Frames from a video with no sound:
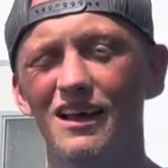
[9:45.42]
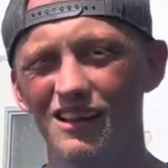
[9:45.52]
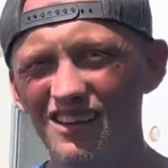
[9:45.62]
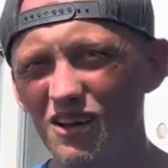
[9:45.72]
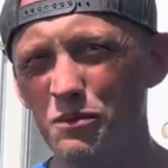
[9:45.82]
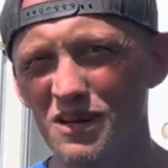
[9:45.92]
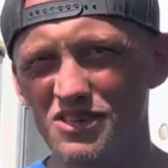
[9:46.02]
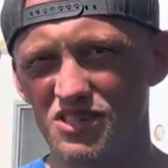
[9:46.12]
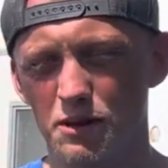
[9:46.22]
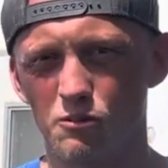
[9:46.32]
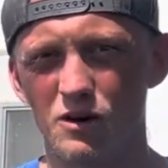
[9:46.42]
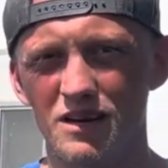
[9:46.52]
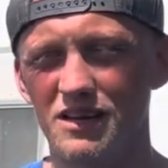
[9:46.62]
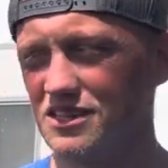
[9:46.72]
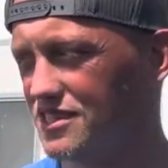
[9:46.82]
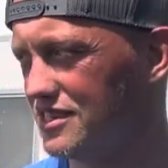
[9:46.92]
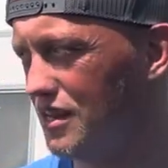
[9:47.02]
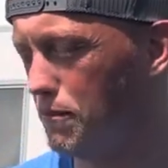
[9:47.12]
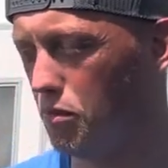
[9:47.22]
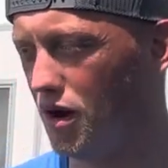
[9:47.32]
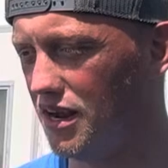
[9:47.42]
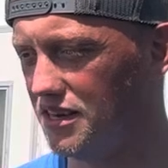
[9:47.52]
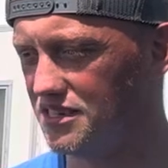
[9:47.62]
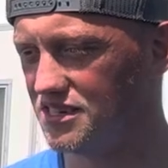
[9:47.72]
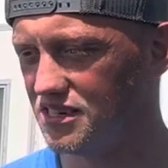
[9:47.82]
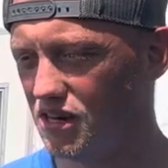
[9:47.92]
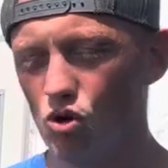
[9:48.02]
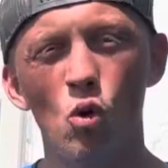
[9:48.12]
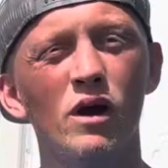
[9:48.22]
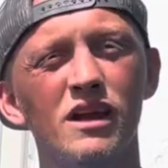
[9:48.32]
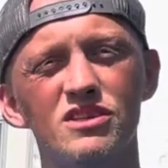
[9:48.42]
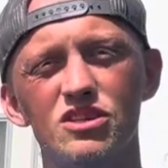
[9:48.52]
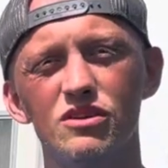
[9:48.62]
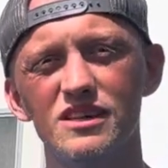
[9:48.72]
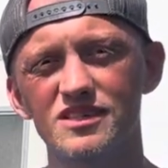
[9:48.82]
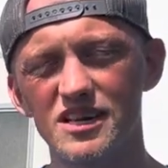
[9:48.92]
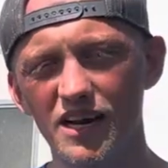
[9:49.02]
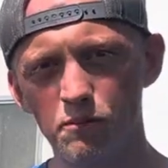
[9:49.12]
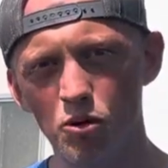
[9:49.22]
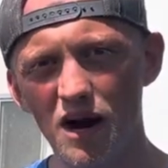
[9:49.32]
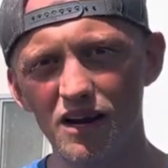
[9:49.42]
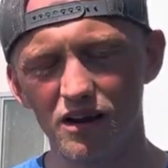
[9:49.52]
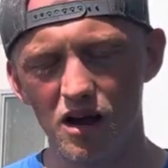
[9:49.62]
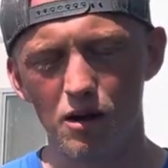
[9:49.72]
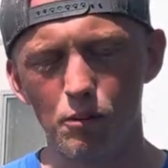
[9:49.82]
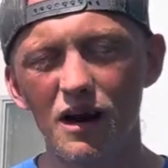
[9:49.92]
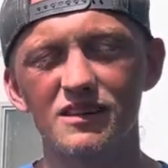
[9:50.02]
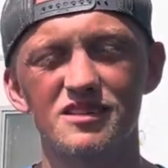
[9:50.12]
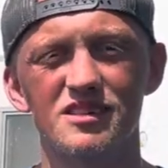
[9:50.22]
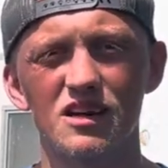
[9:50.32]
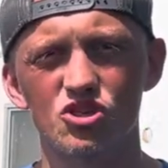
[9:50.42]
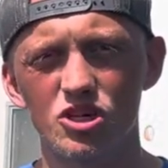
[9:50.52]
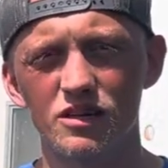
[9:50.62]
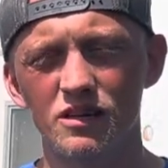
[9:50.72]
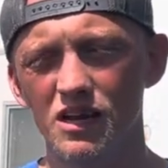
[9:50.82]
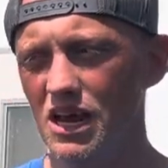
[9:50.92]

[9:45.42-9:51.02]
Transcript: a little bit of slipperiness, but going into the second pra uh, practice section,